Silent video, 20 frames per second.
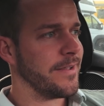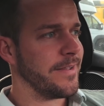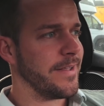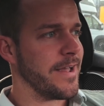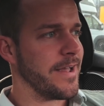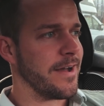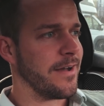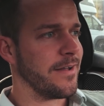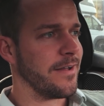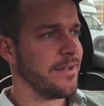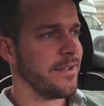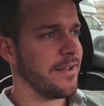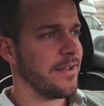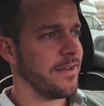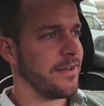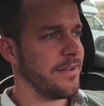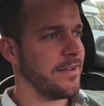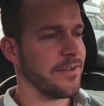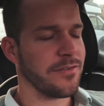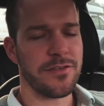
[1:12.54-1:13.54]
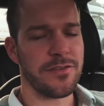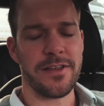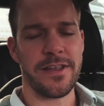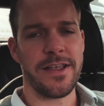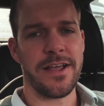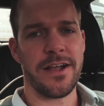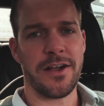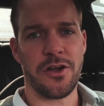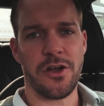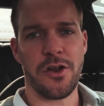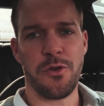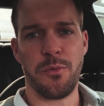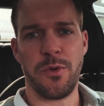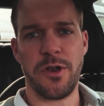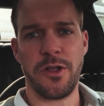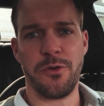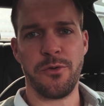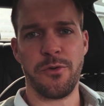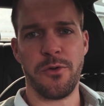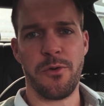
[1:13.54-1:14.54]
yeah, yesterday I got a
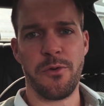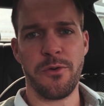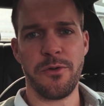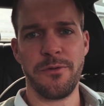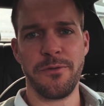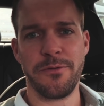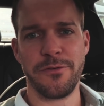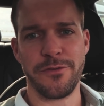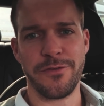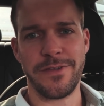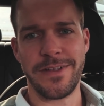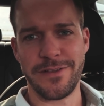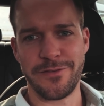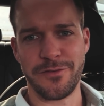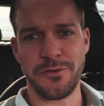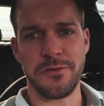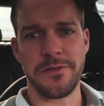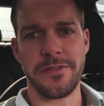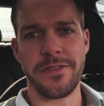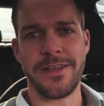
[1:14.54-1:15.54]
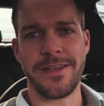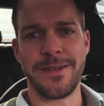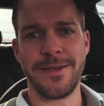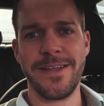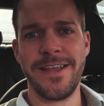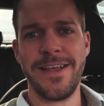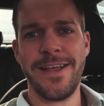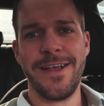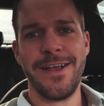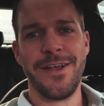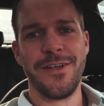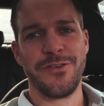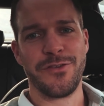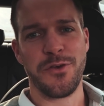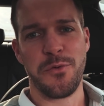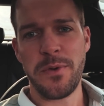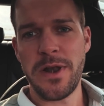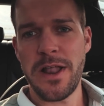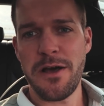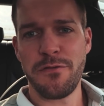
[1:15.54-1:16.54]
really good order, so that's a good thing.
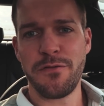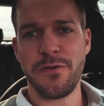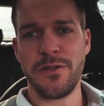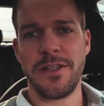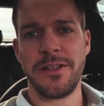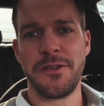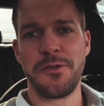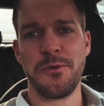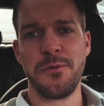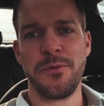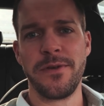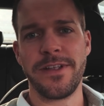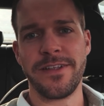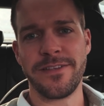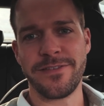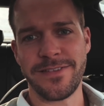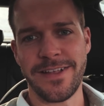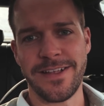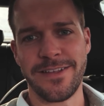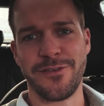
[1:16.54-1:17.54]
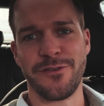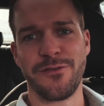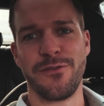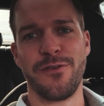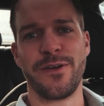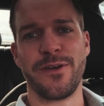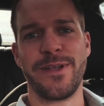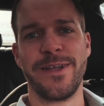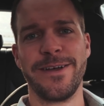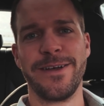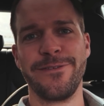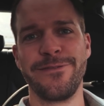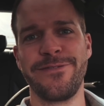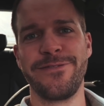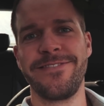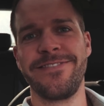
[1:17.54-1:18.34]
So without further ado, let's start this vlog here.